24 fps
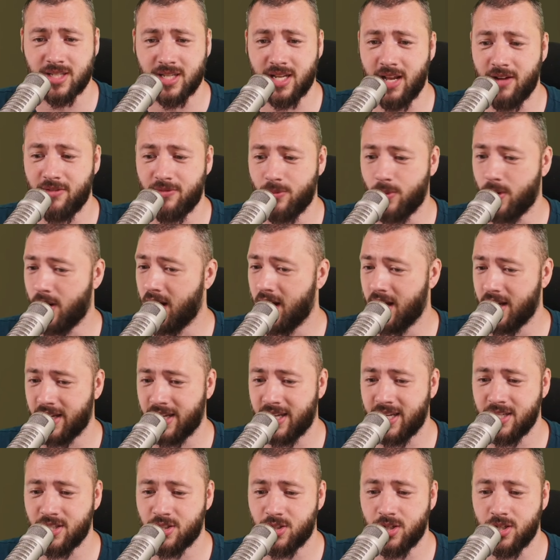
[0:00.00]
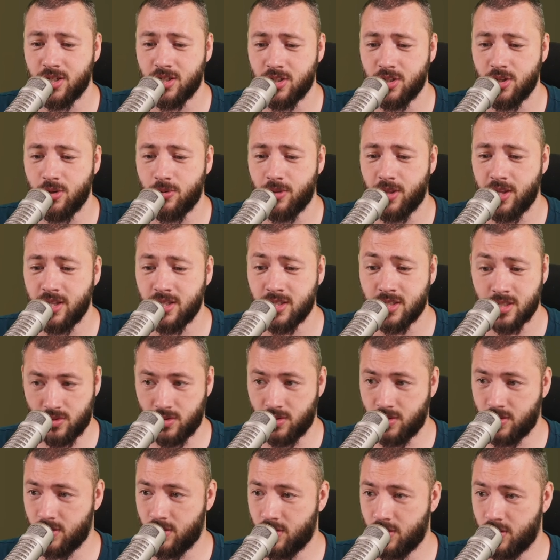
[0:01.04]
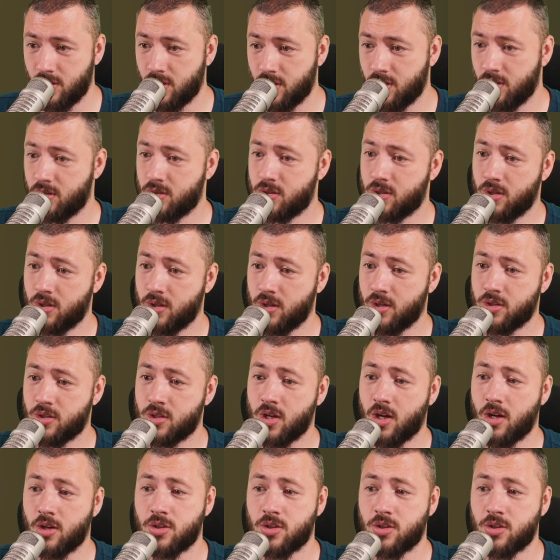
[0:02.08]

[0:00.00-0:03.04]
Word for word: an FYI, in case you didn't know this. So you're going to talk